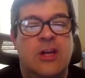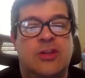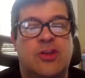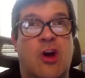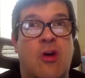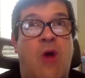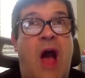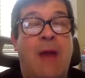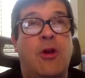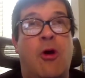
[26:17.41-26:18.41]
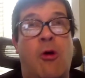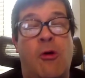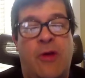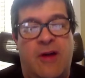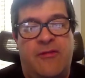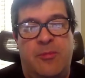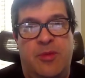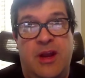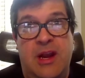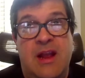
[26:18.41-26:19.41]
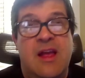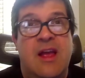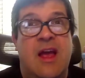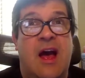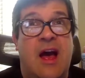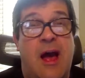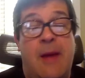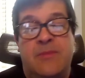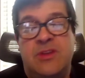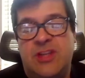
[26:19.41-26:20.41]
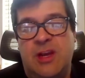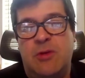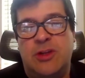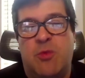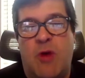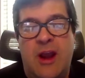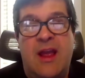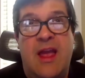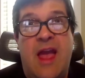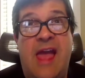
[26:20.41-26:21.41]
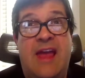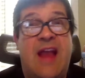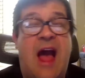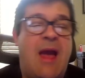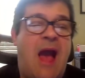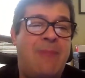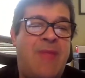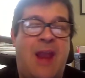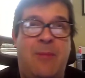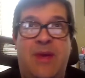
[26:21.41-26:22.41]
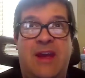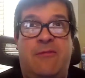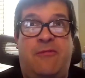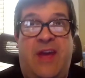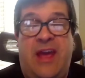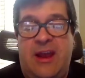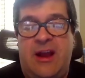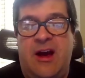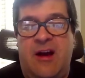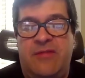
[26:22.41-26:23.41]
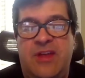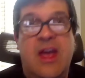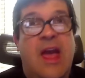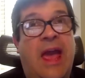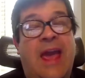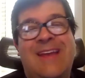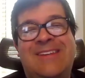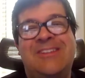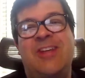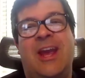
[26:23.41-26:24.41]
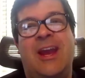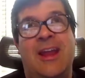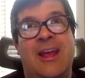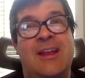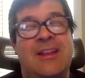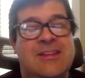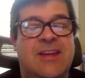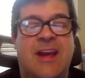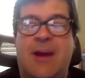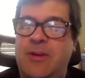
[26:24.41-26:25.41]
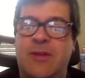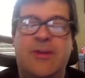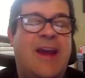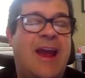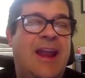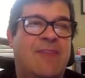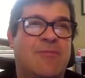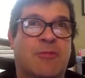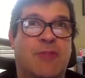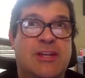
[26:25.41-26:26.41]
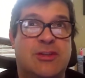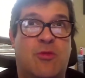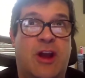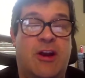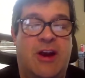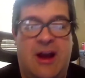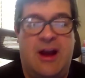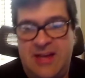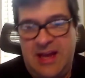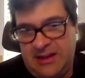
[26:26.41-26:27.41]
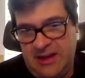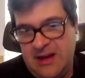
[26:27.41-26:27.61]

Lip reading: So I would hold off a bit, see what's what. And I'm not a big fan of the, hey, just checking in to see how we're doing. You got to give them a reason why you're contacting.